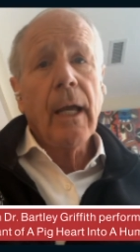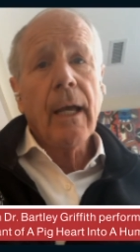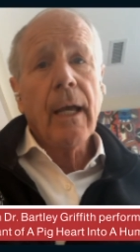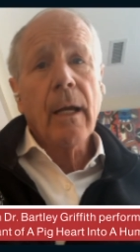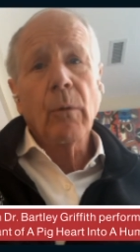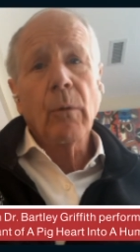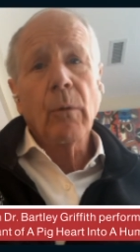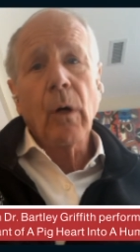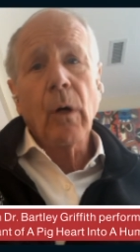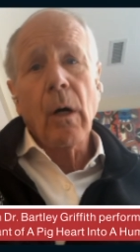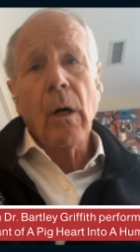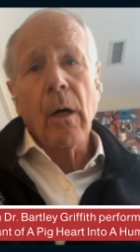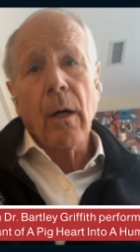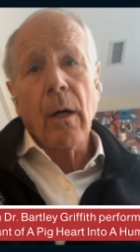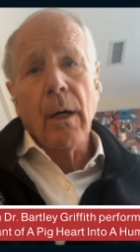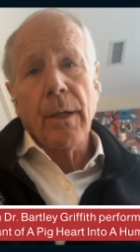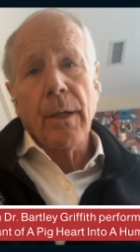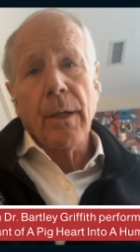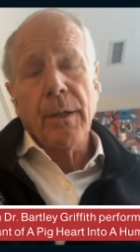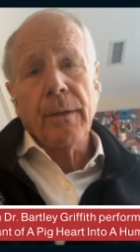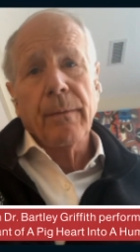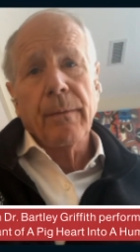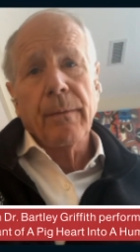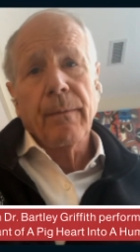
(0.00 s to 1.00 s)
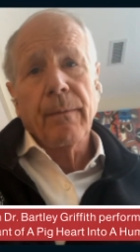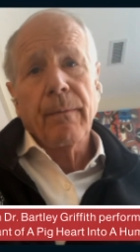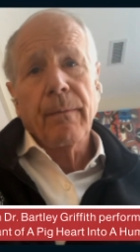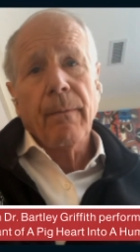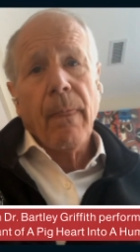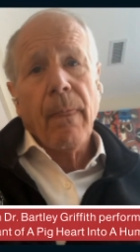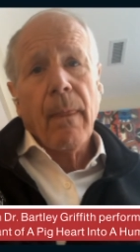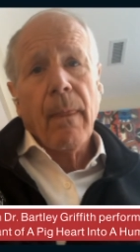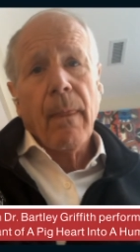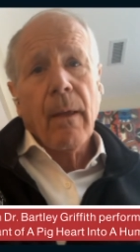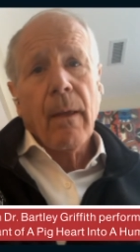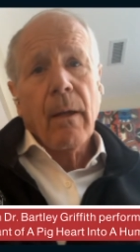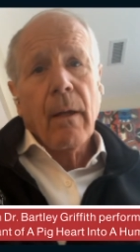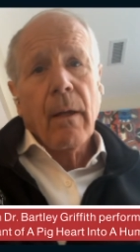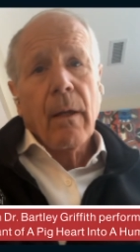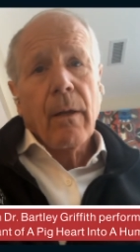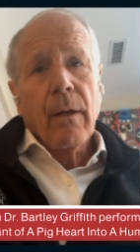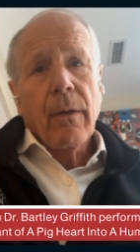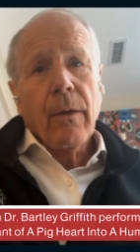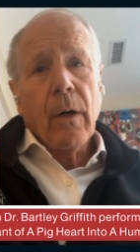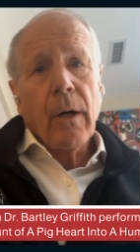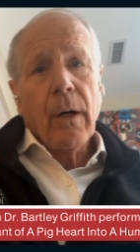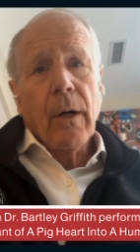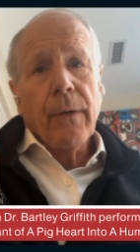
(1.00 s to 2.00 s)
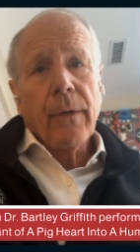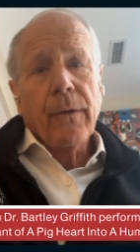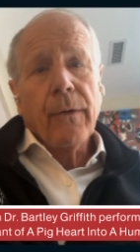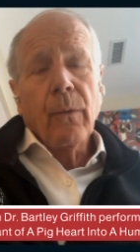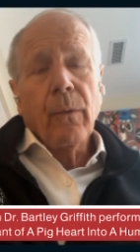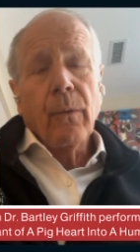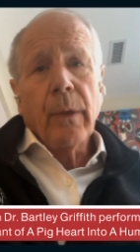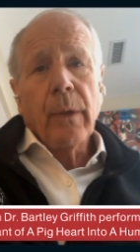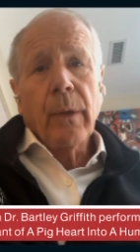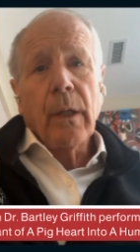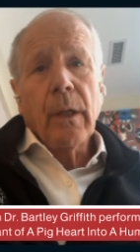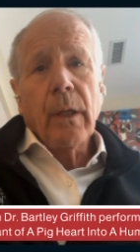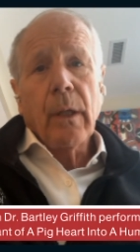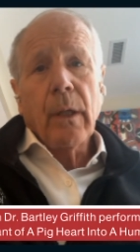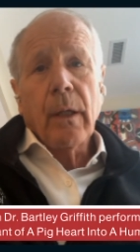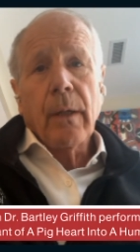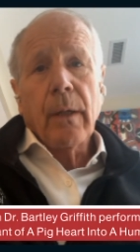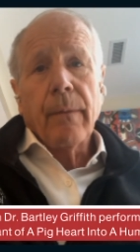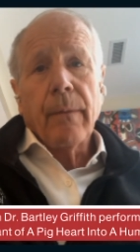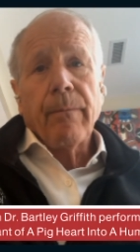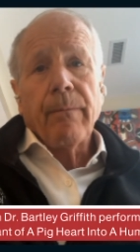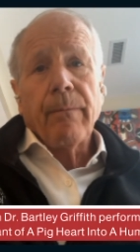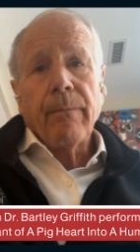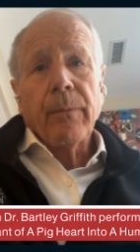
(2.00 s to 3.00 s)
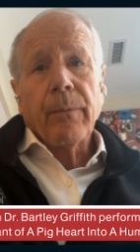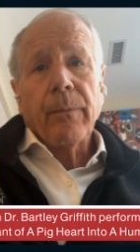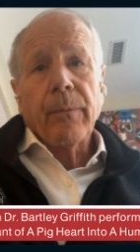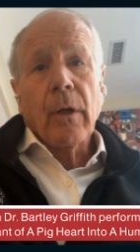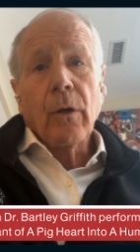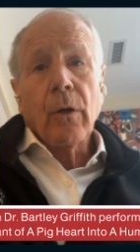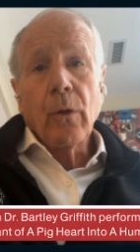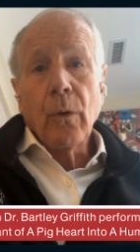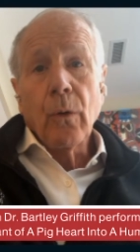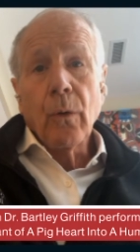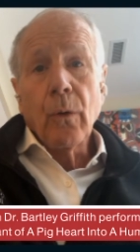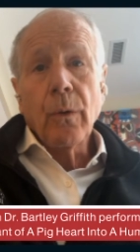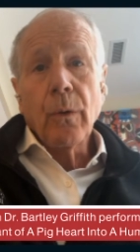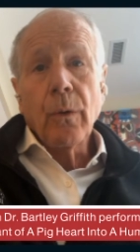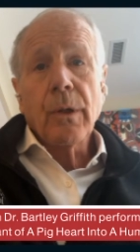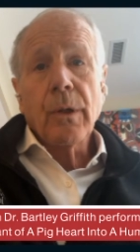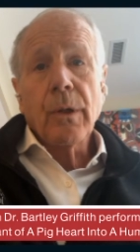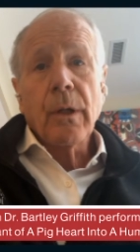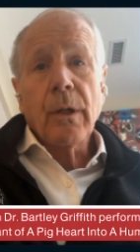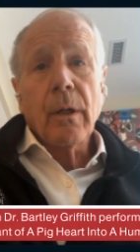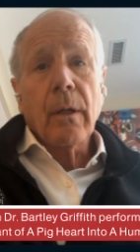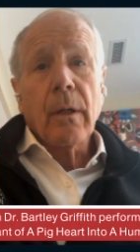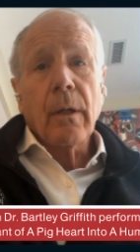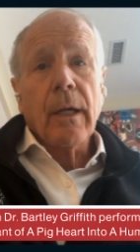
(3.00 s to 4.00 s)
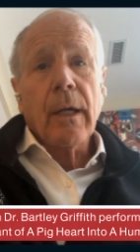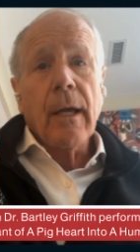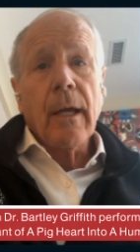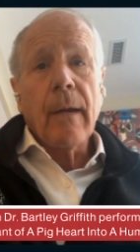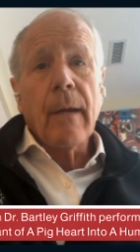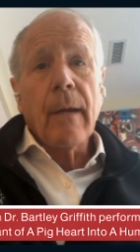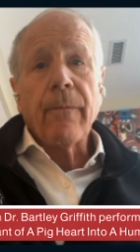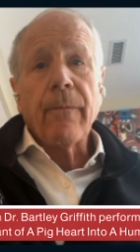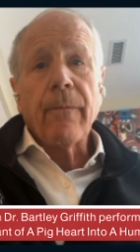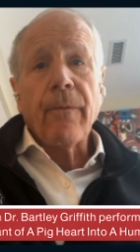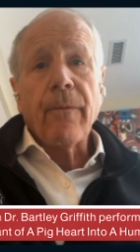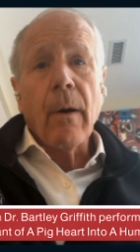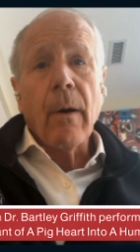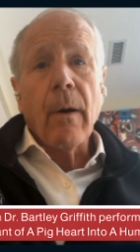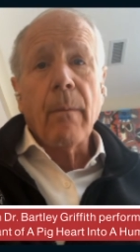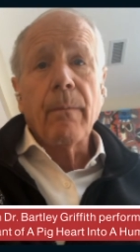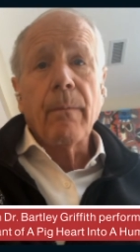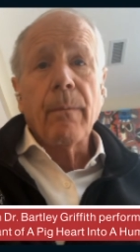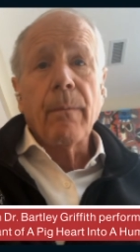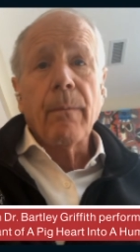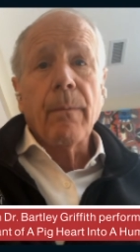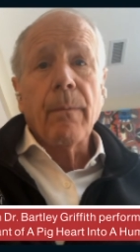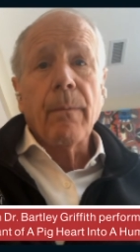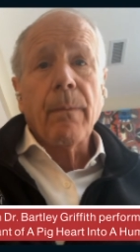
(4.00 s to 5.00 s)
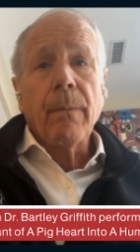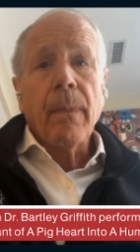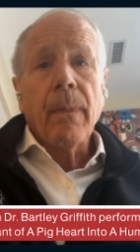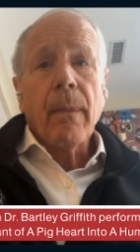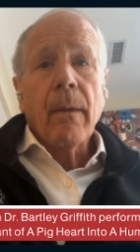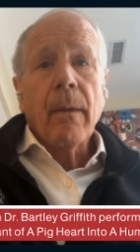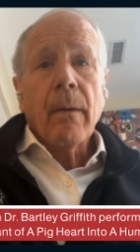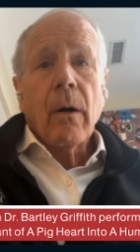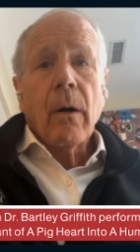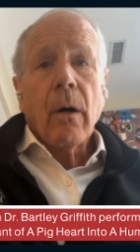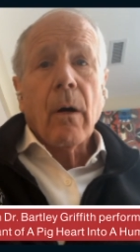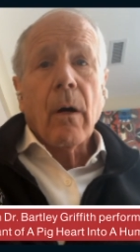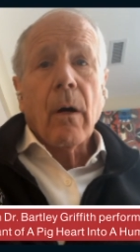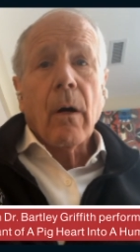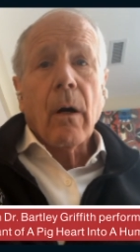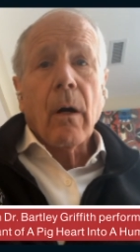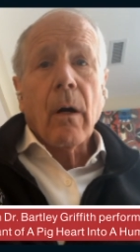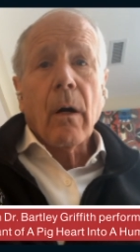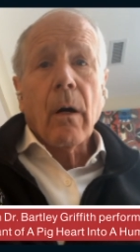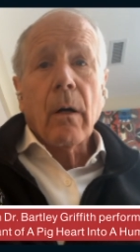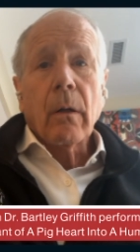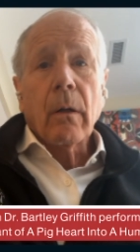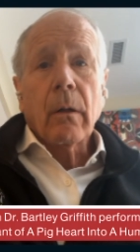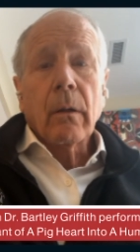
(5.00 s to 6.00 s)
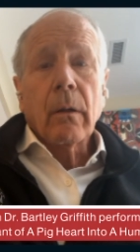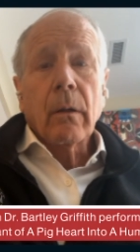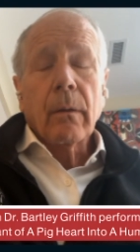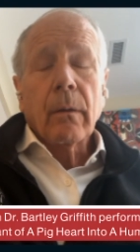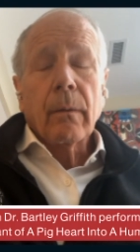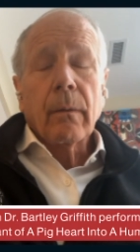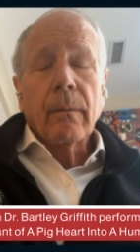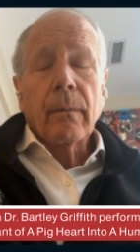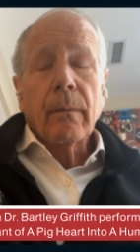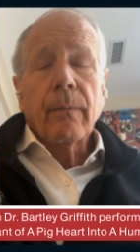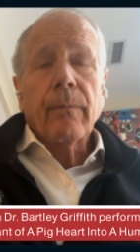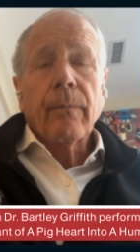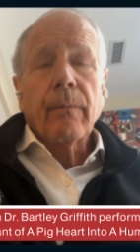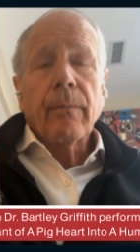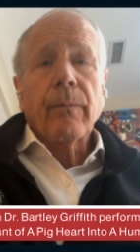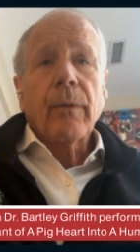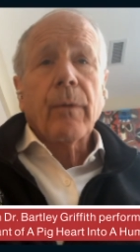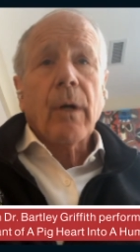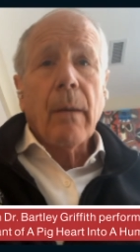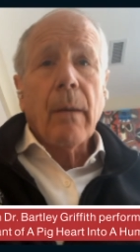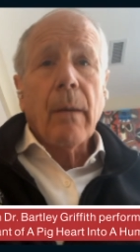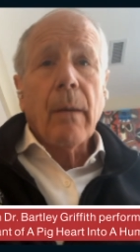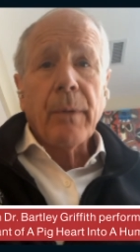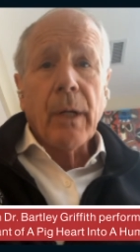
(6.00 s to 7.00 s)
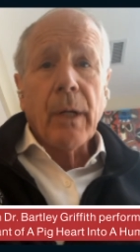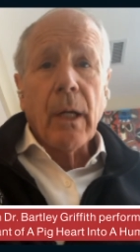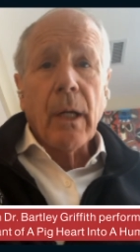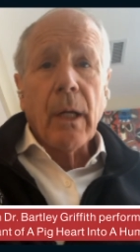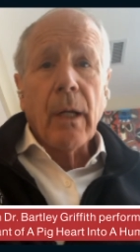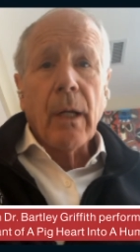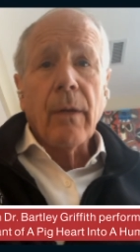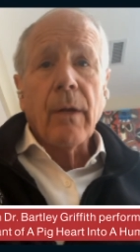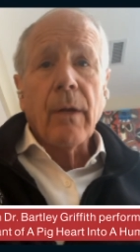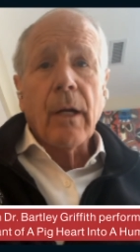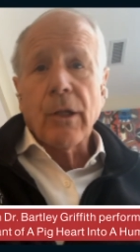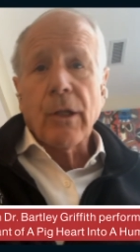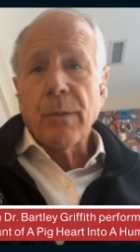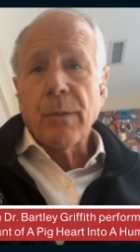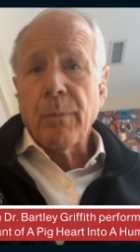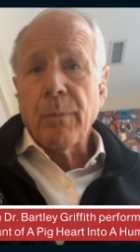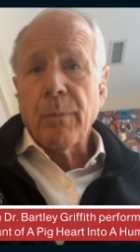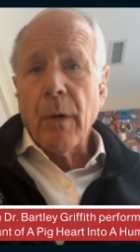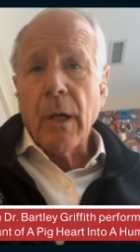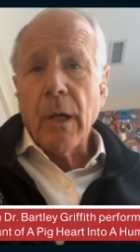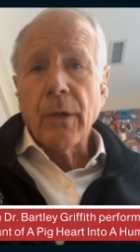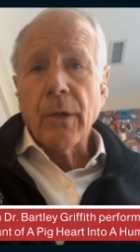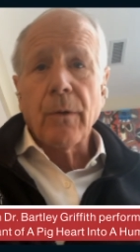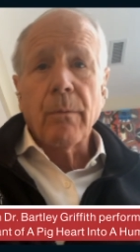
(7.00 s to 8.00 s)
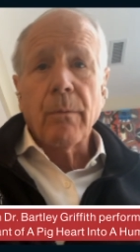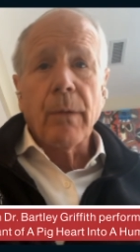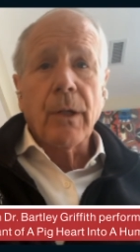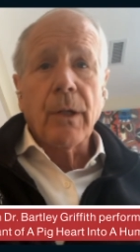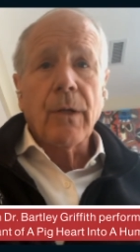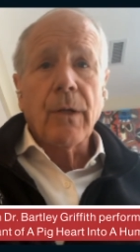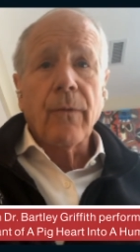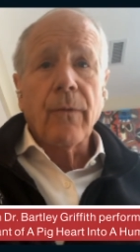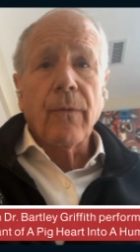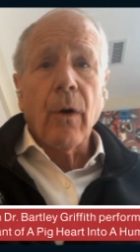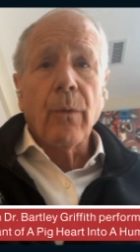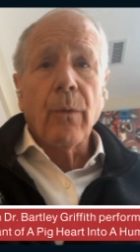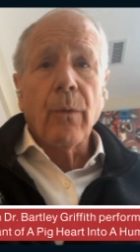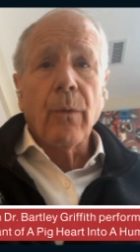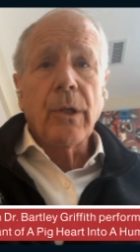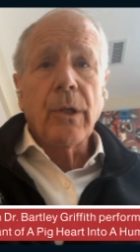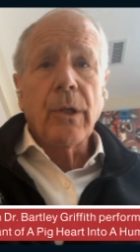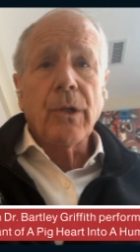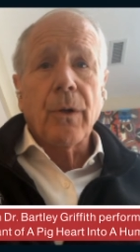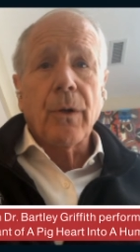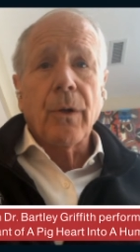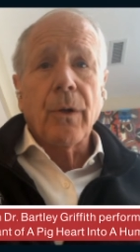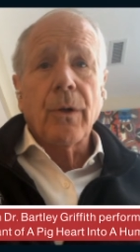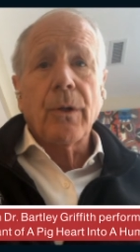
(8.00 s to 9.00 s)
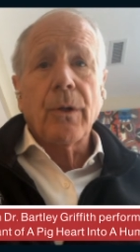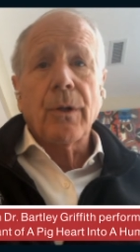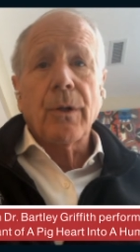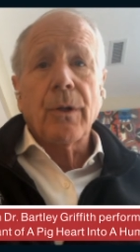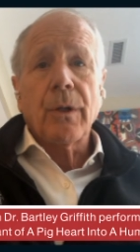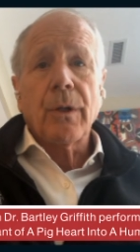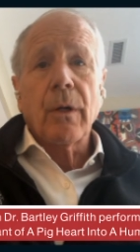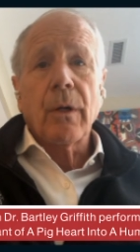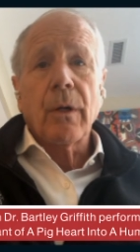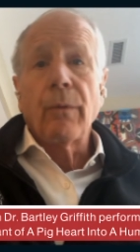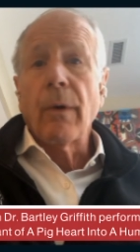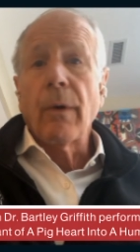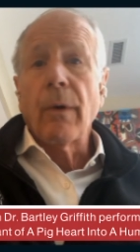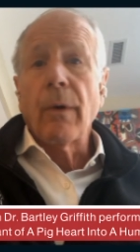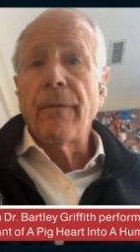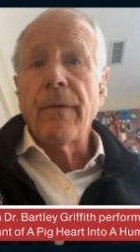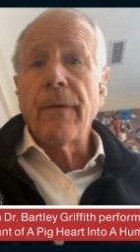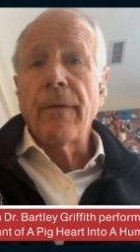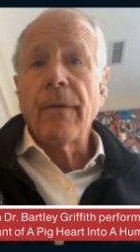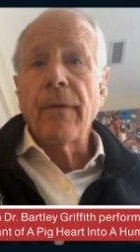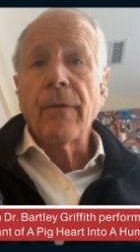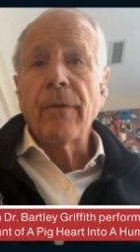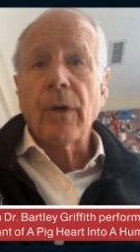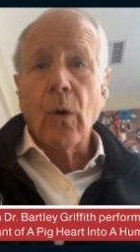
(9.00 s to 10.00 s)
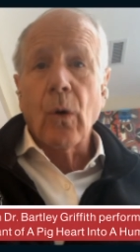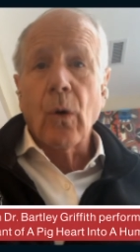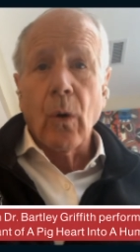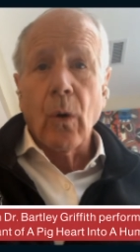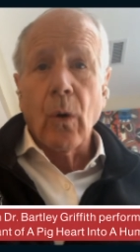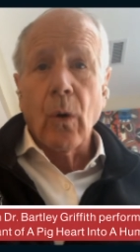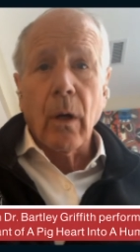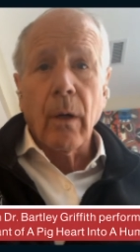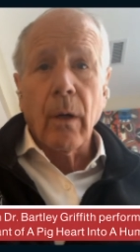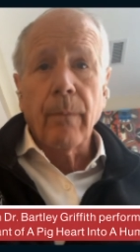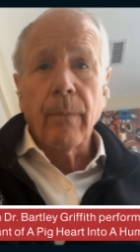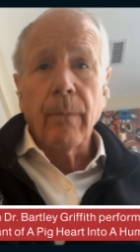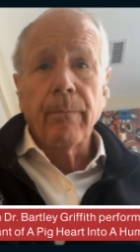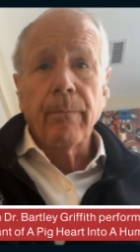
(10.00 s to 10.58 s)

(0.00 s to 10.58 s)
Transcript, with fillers: animal heart. Mm-hmm. The heart that we used uh, came from our company that has sponsored much of our research, uh, Revivicor.